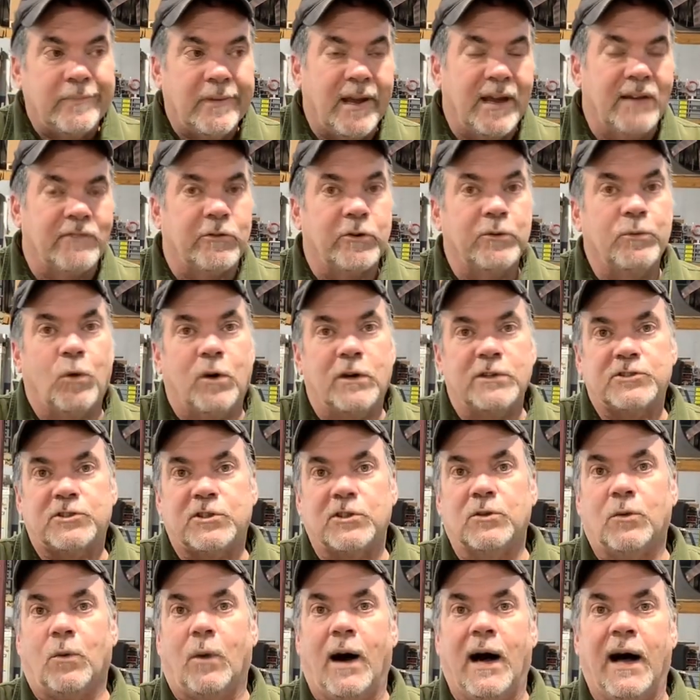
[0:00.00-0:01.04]
every once
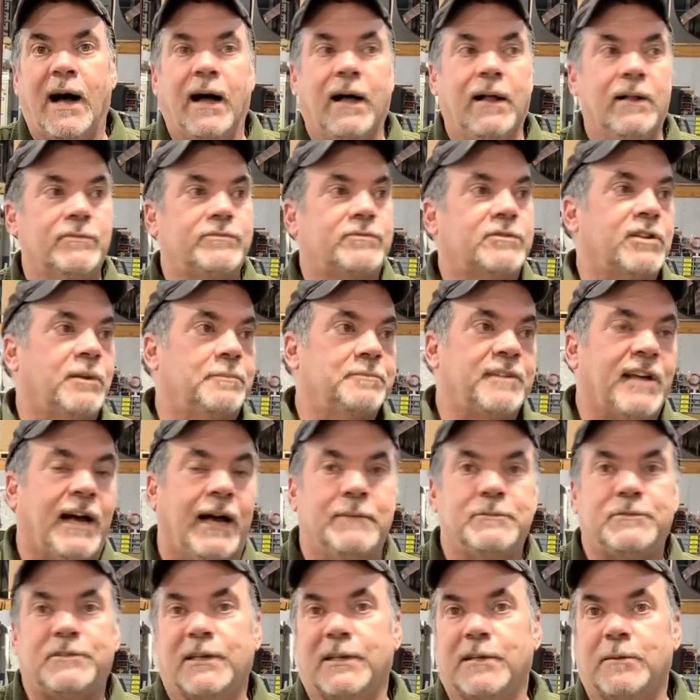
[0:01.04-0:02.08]
in a while.
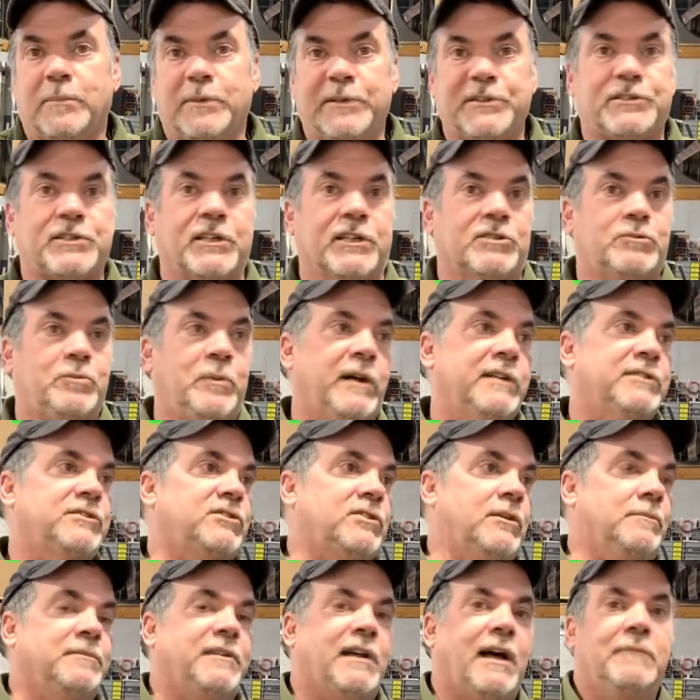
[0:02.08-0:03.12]
Sometimes it can be 6 months,
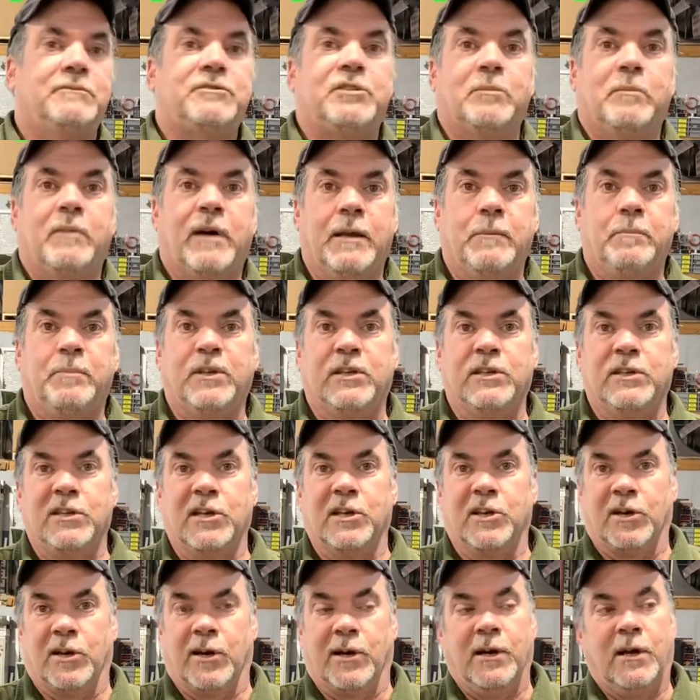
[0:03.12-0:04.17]
sometimes it might be a
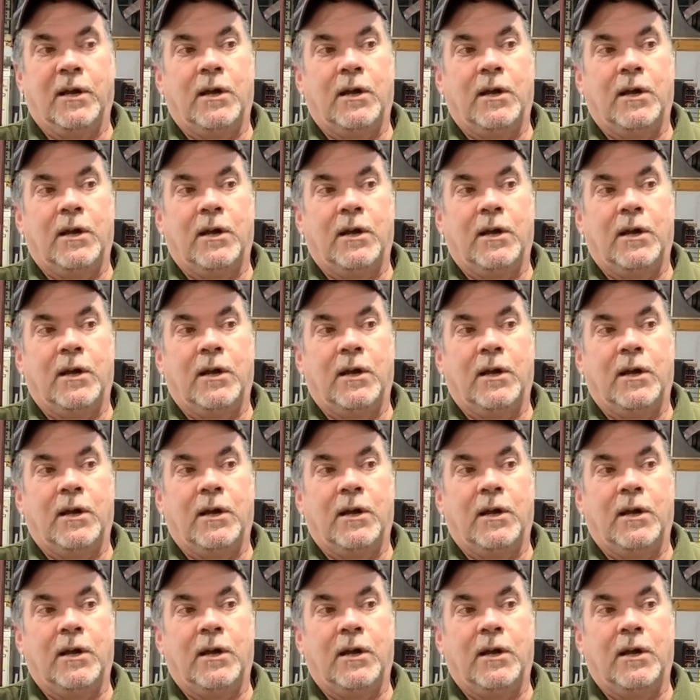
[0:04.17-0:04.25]
year,